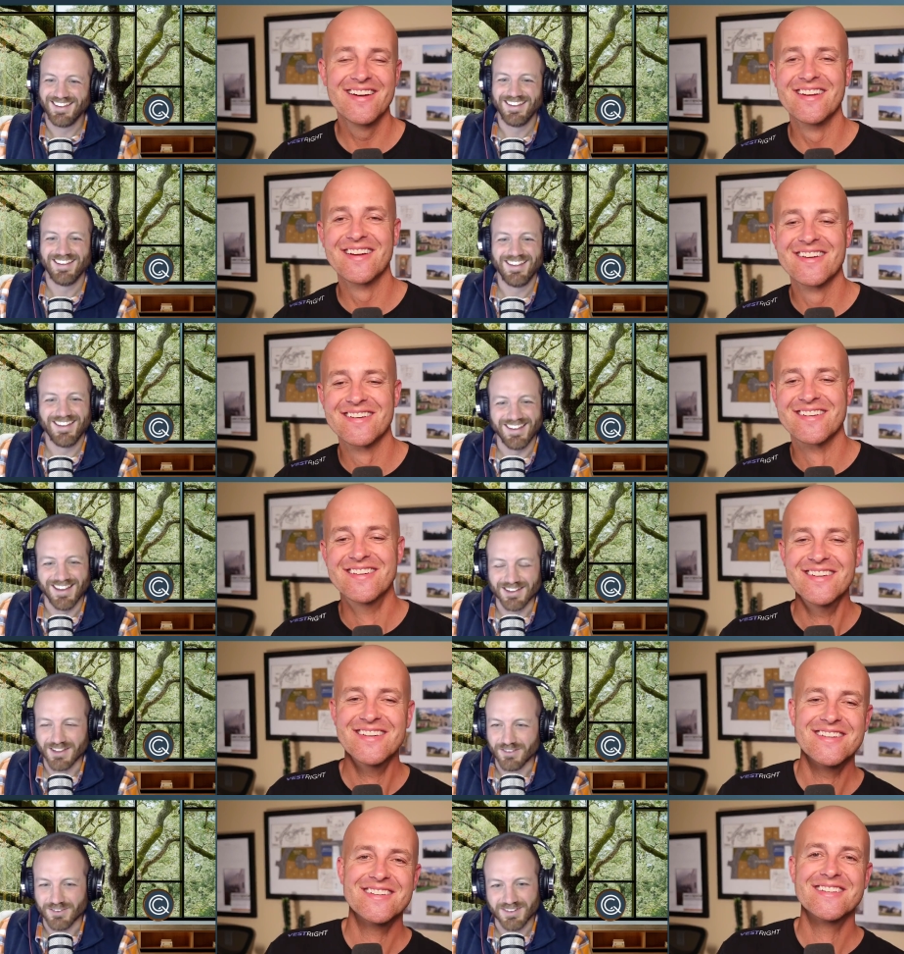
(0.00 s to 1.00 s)
Speaker 1: I don't know.
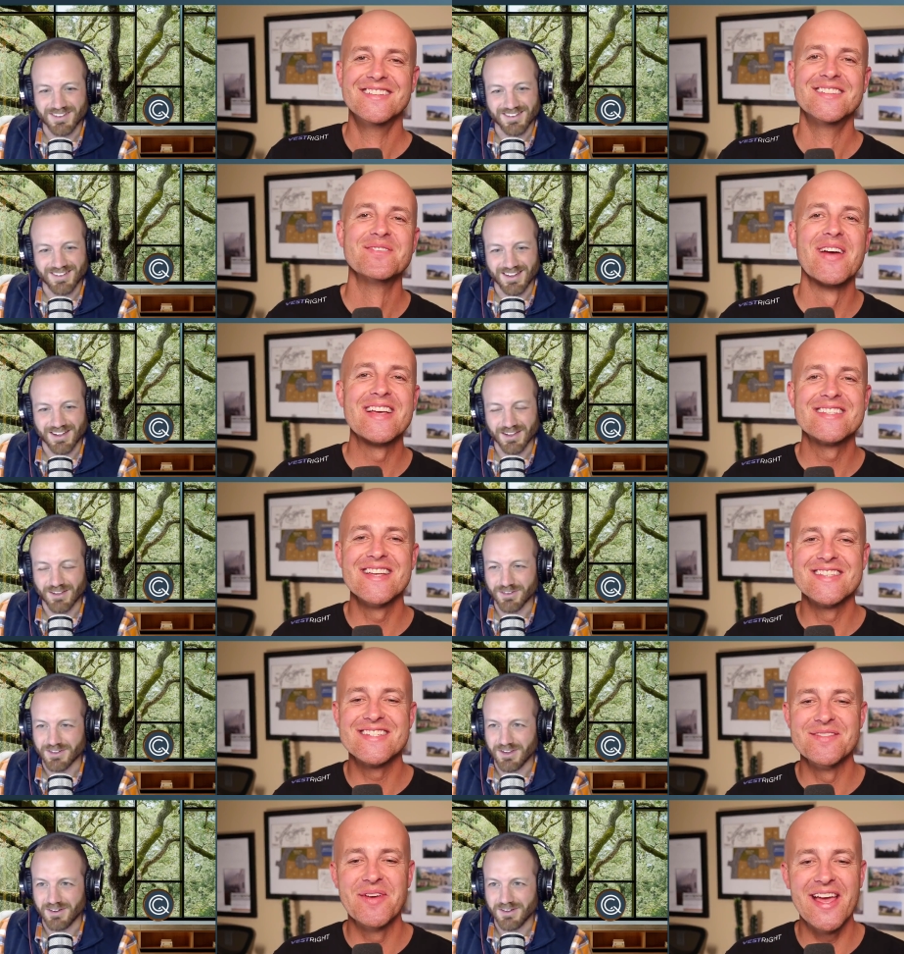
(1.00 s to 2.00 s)
I love it. I love
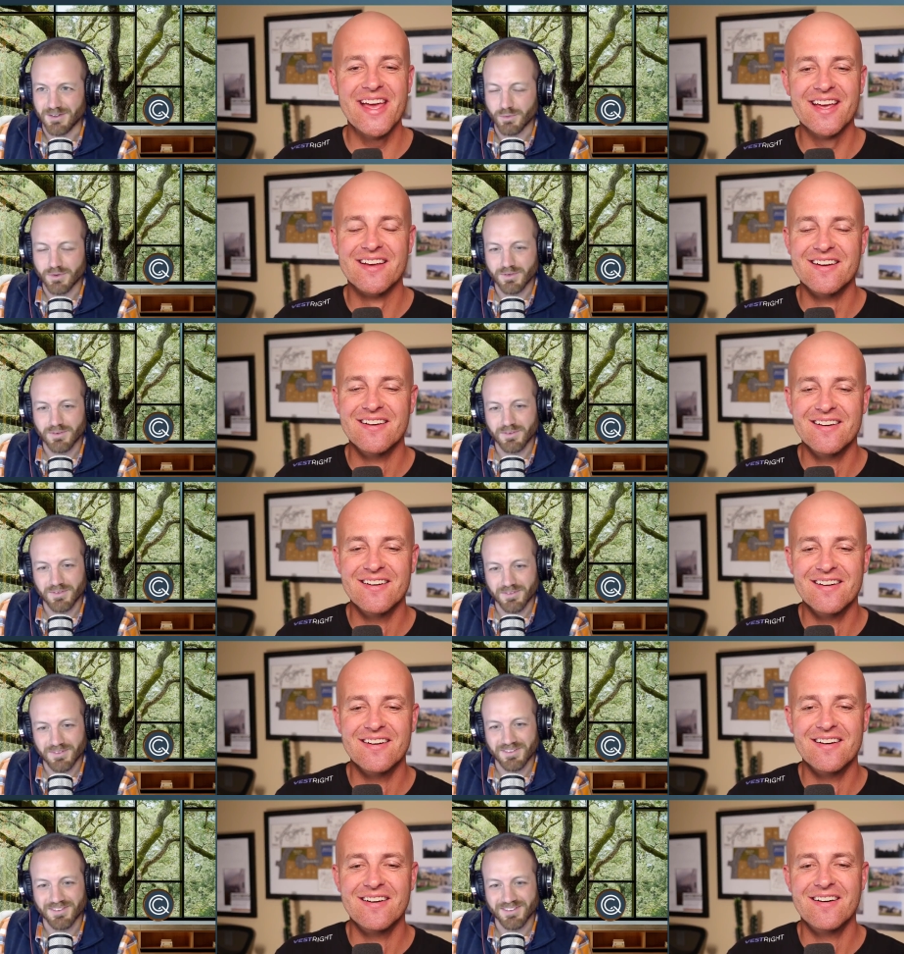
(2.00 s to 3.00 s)
it, Makes Cody. sense to me.
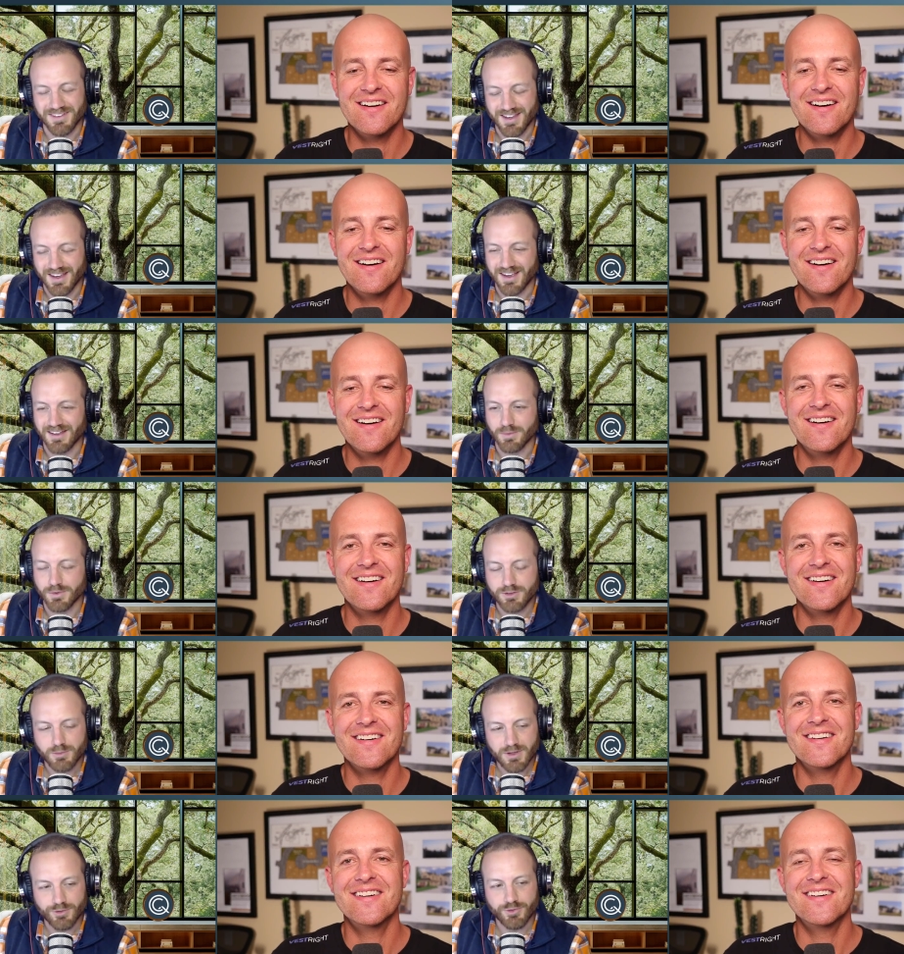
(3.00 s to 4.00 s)
Speaker 2: Yeah. Well,
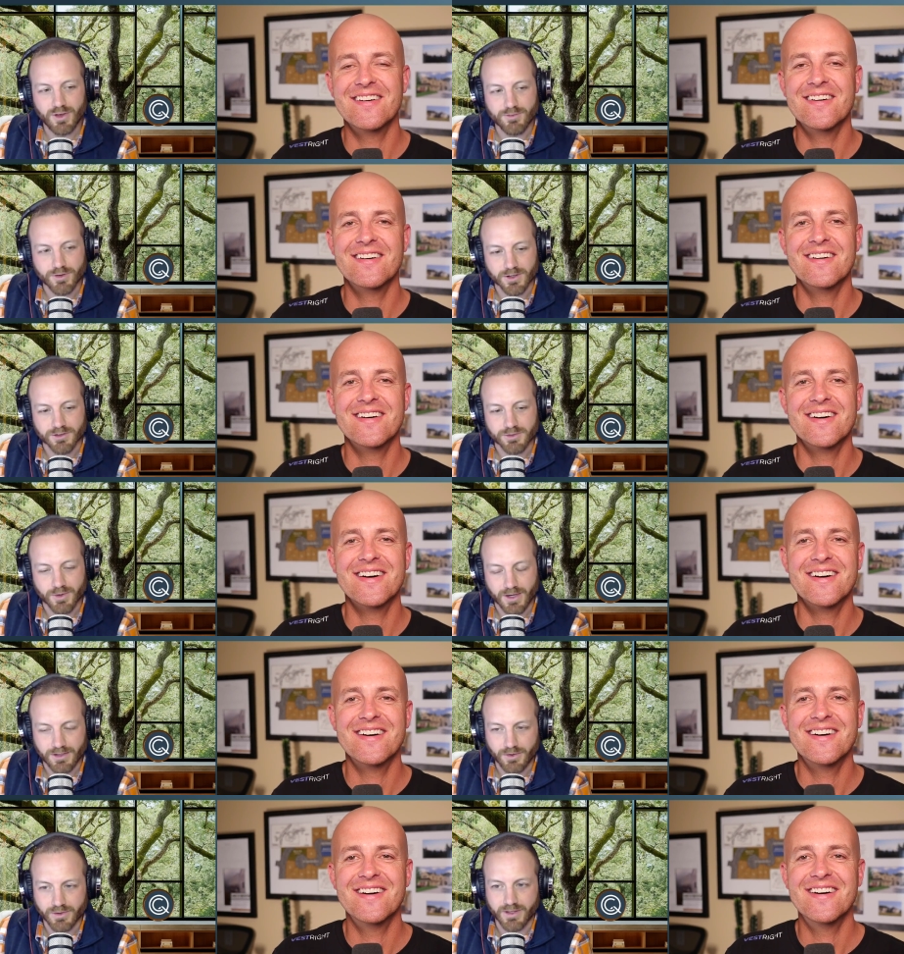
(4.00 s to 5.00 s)
do me a favor here. So
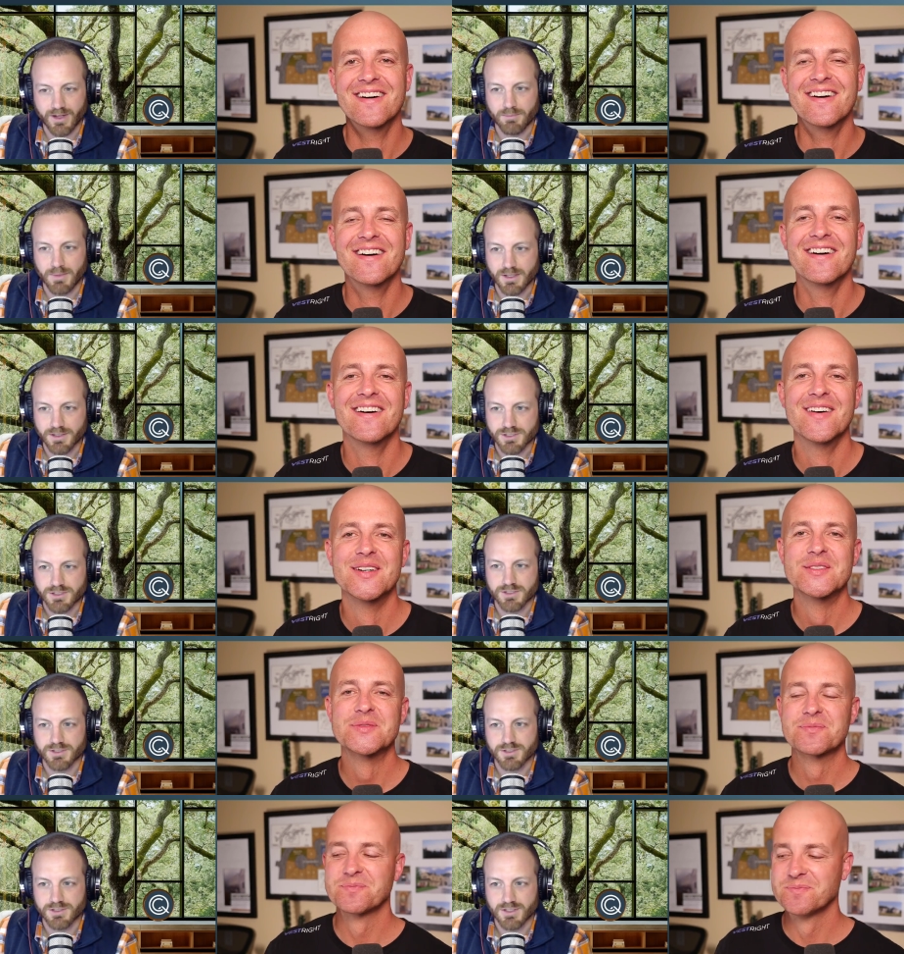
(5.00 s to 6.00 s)
I know a lot of my
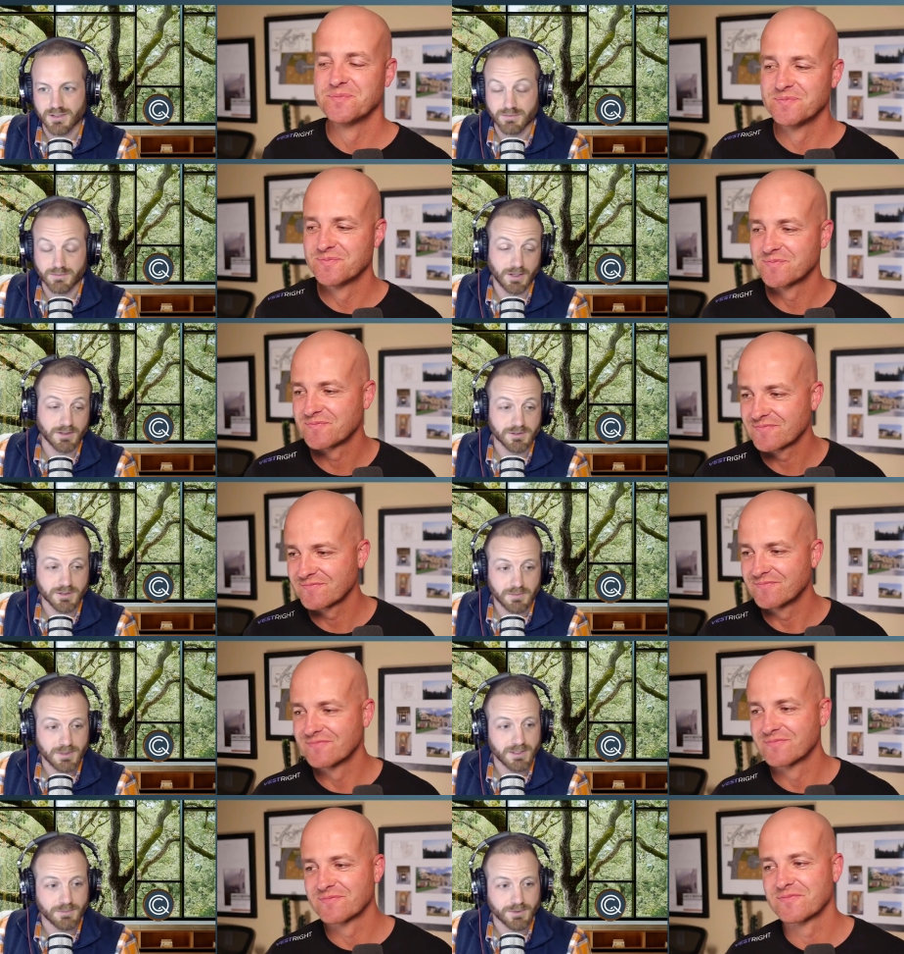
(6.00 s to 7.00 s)
listeners, and honestly,
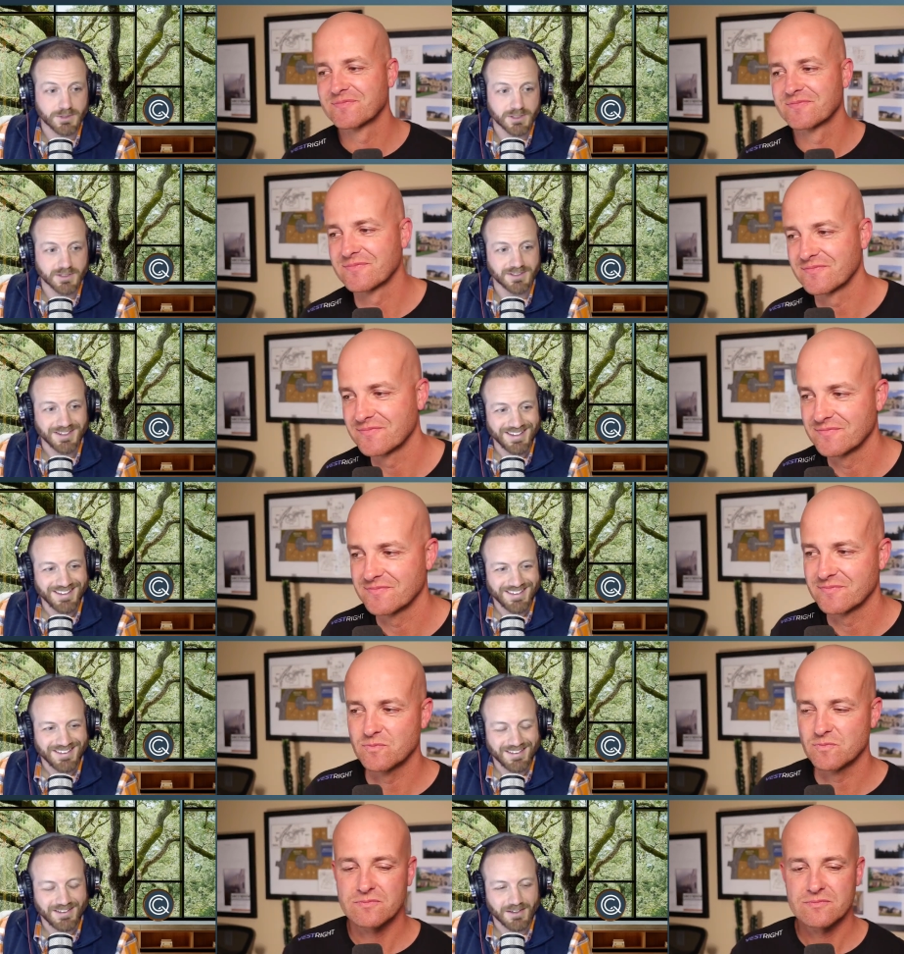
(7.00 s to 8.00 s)
me in particular,
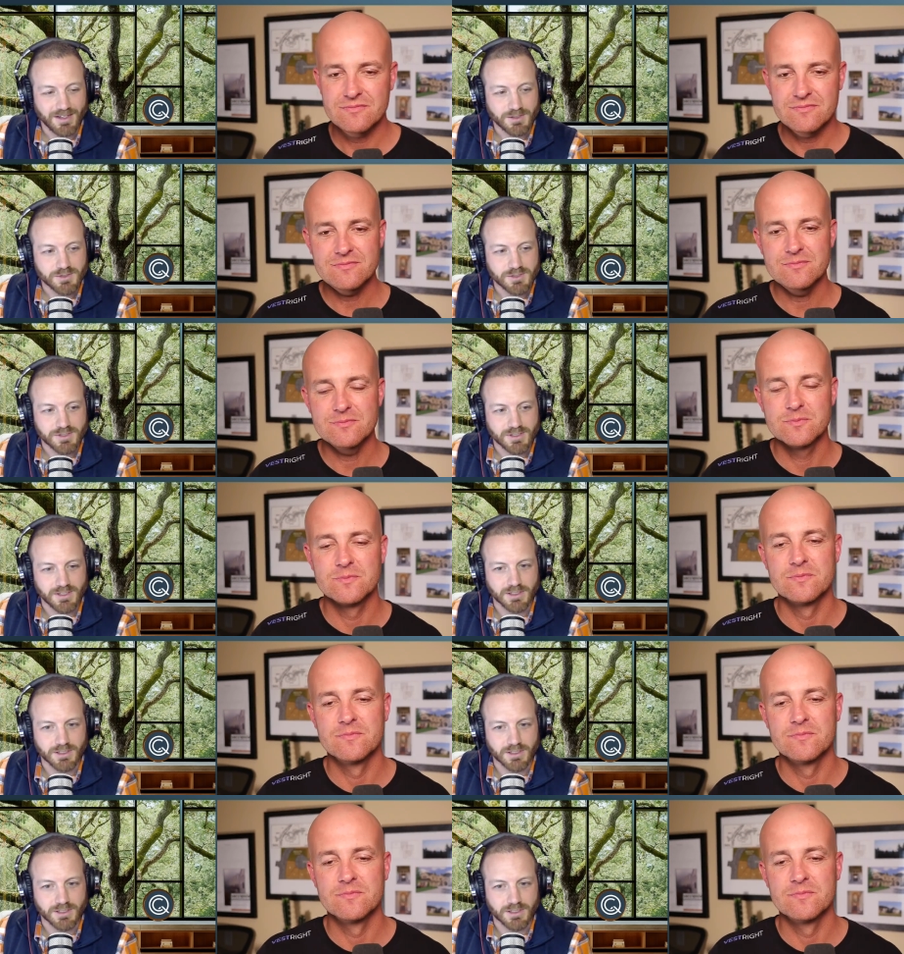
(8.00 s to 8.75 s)
interested in